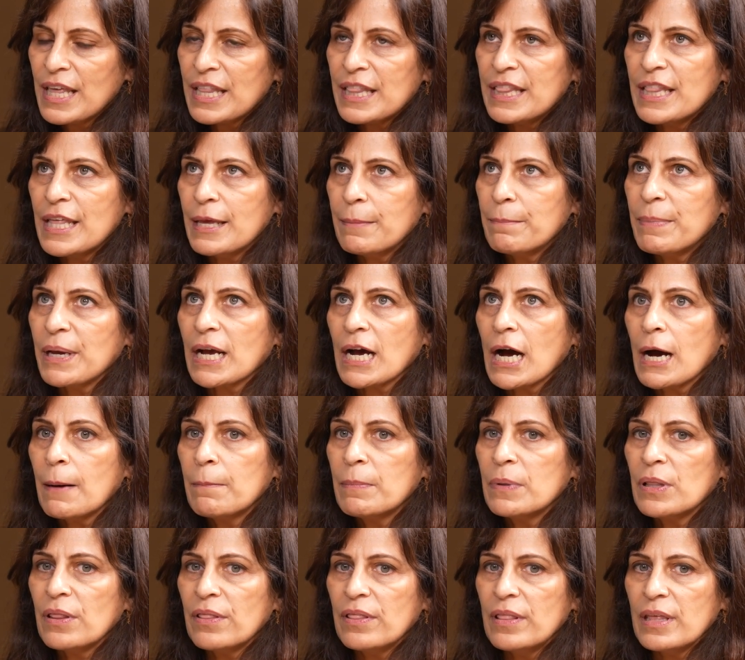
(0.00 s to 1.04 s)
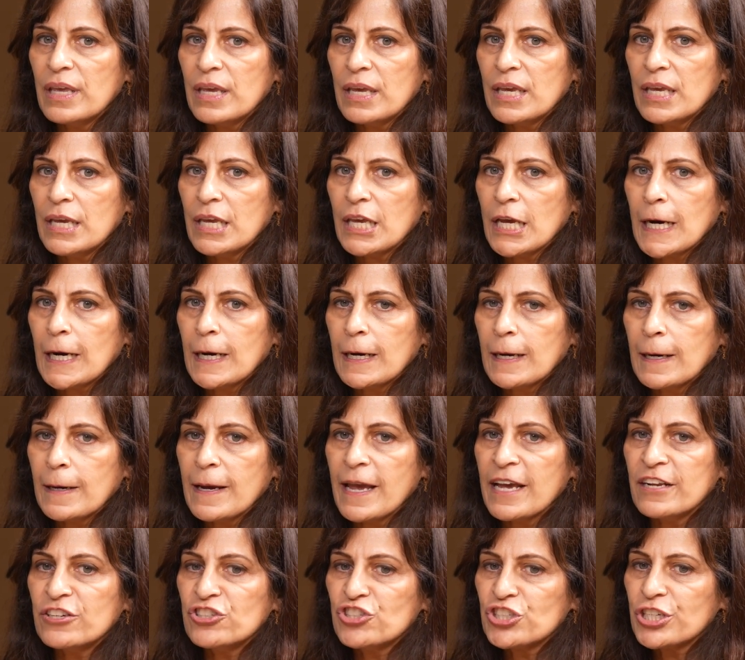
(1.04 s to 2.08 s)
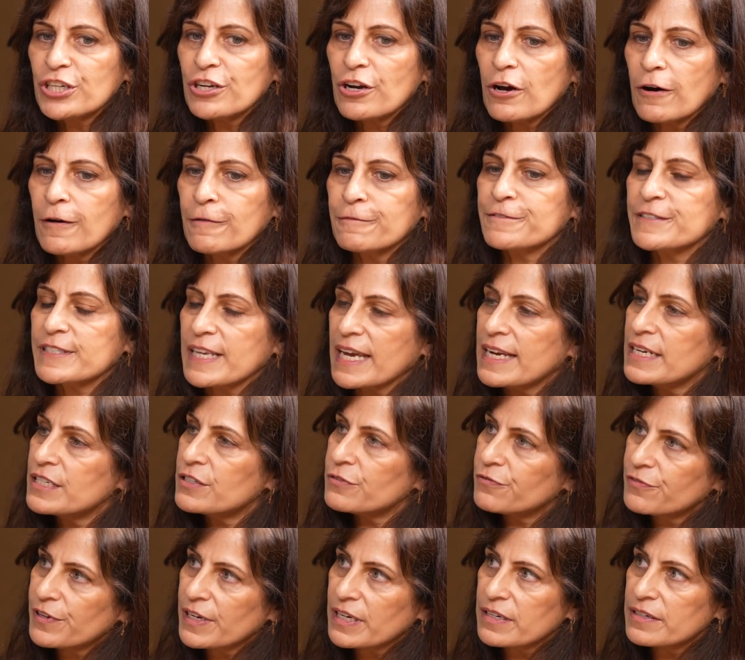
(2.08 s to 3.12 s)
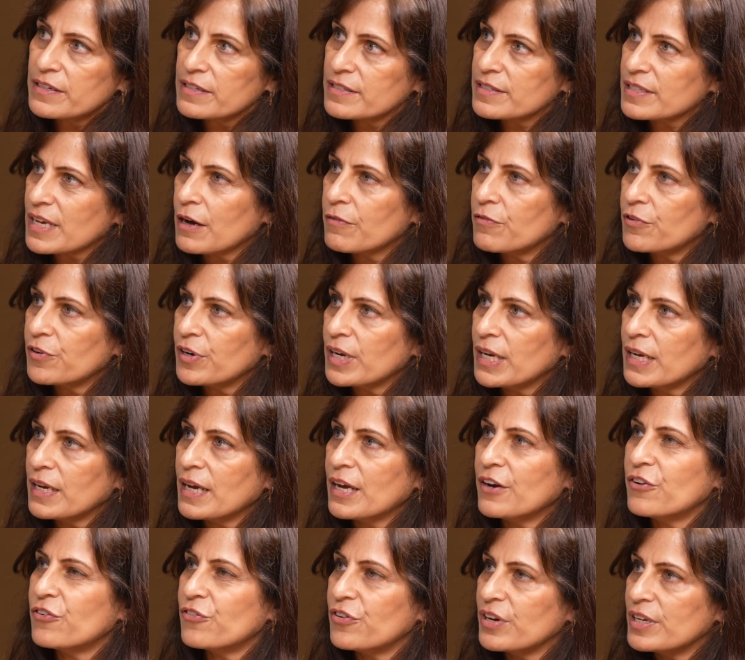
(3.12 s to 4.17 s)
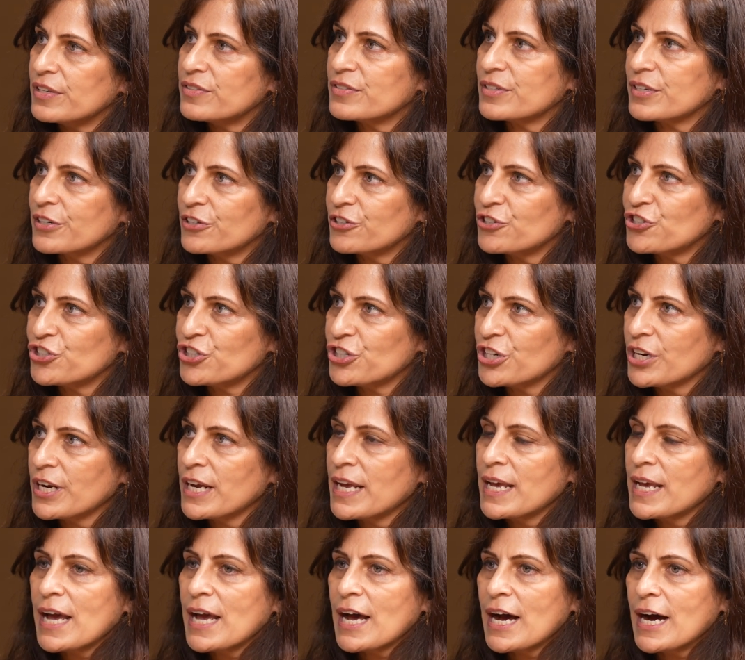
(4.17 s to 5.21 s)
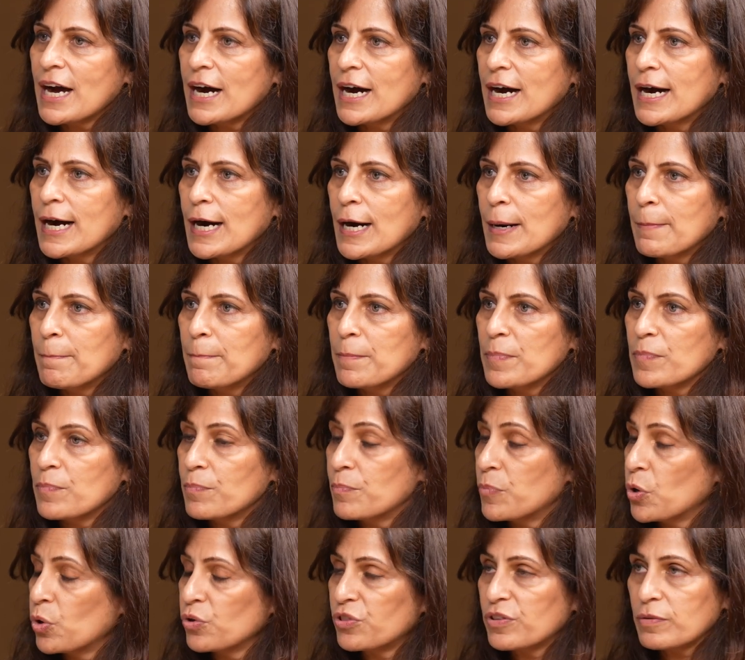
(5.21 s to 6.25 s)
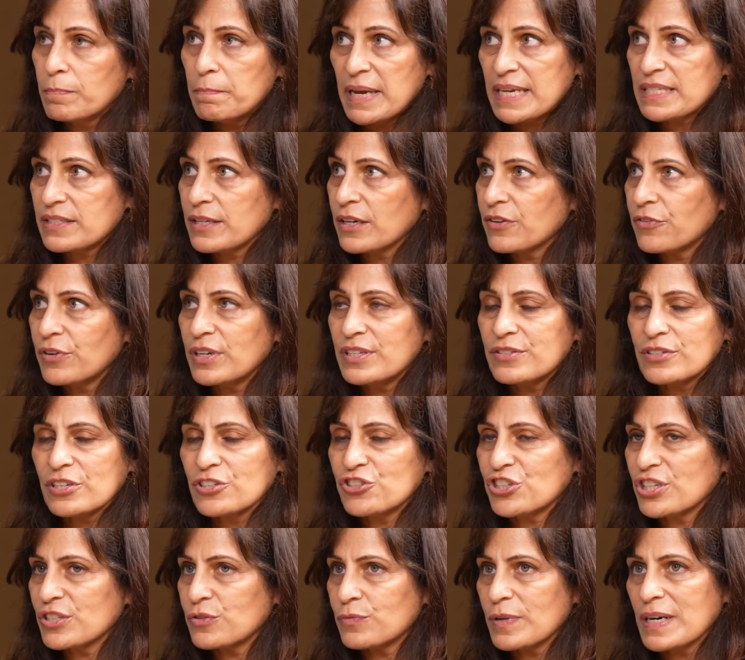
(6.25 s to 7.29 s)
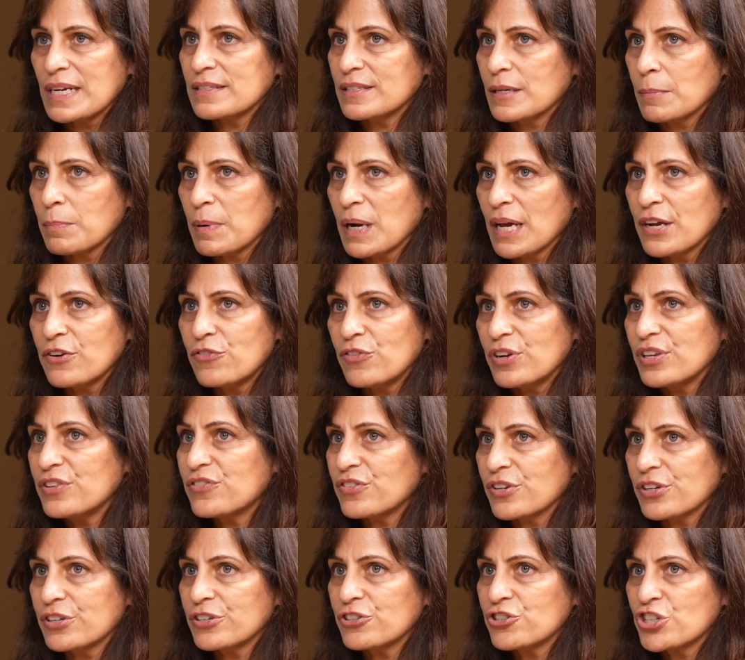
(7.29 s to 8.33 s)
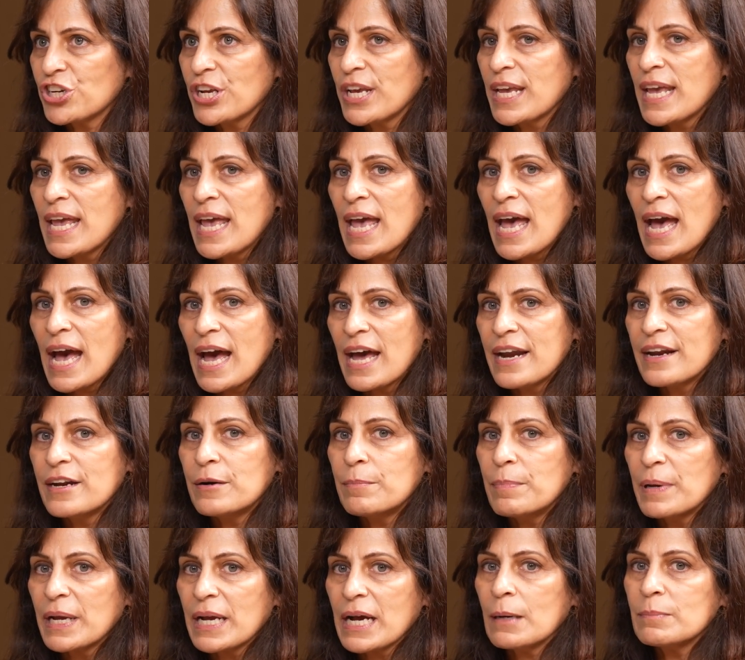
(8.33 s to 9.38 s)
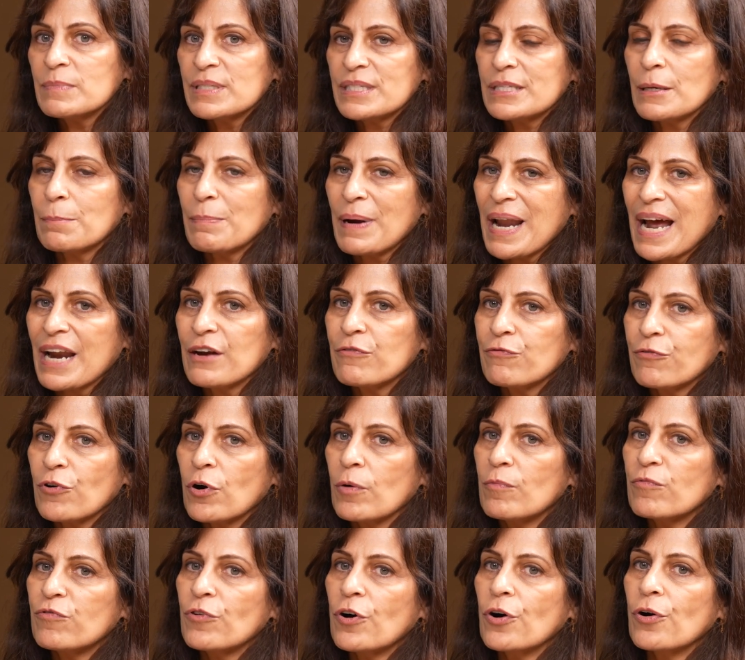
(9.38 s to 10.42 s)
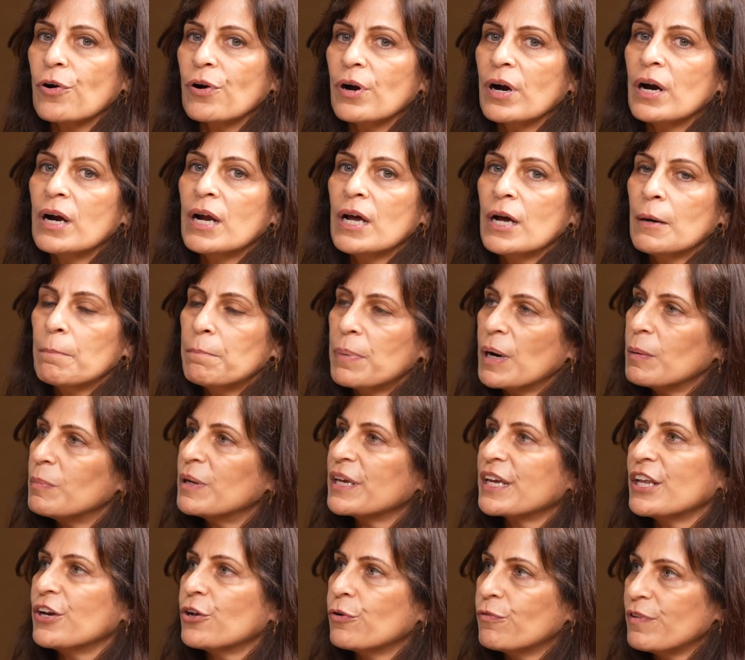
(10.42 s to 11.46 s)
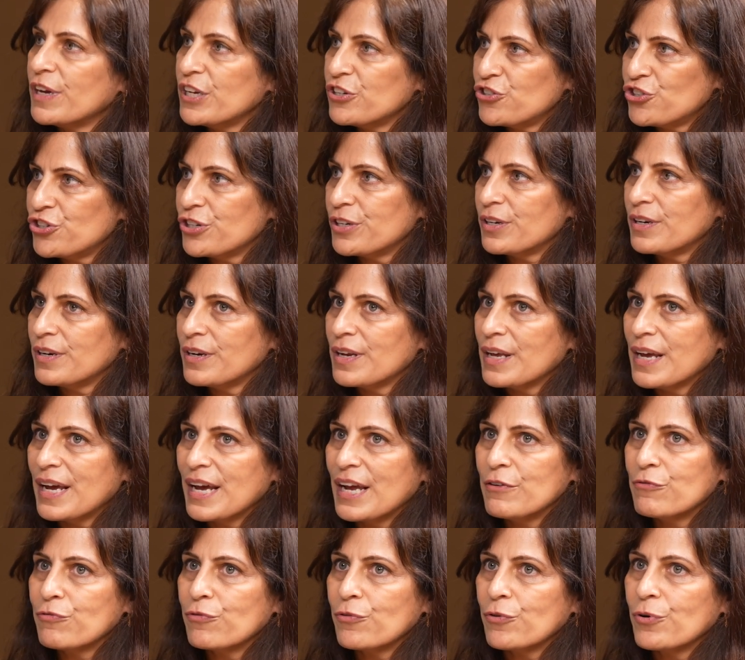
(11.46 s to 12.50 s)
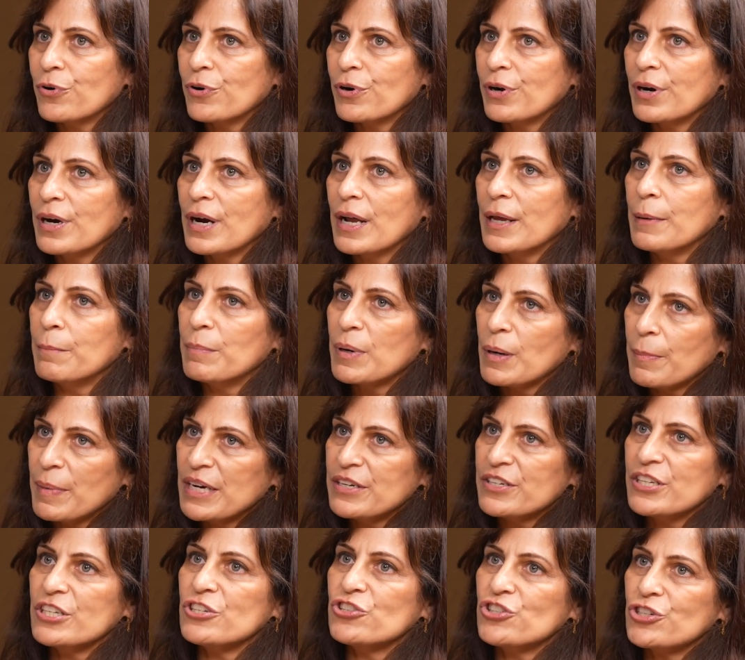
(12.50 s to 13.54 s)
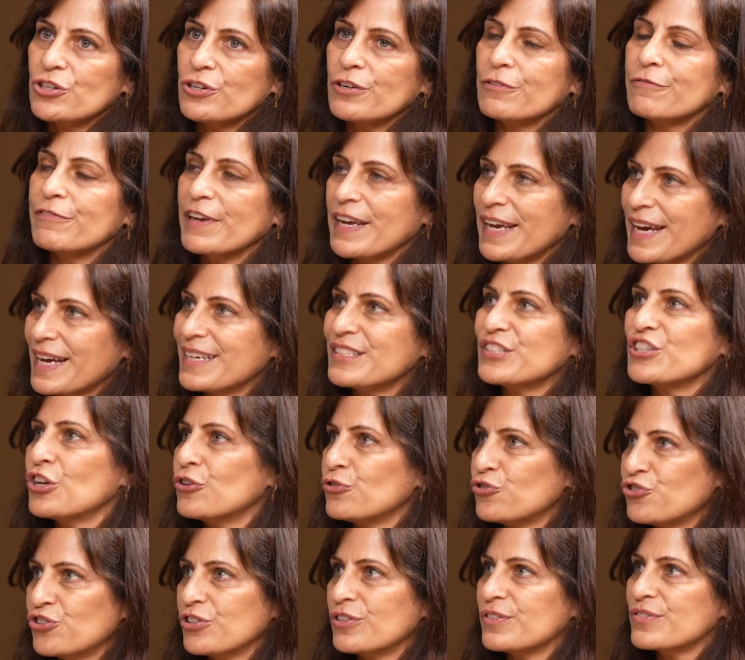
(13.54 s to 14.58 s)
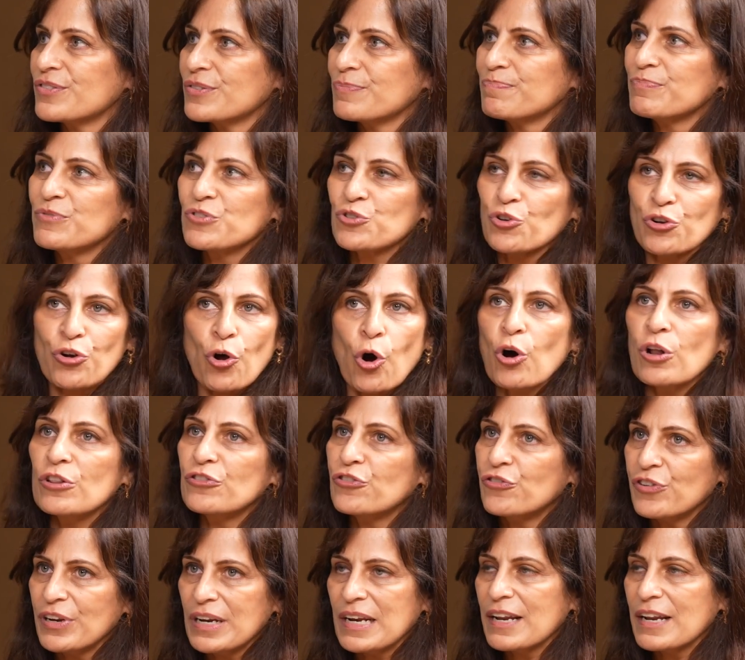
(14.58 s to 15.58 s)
They become the engine of scientific discovery and research, both basic research as well as applied research. And it becomes the platform for public innovation and for implementation of AI solutions. So, on all three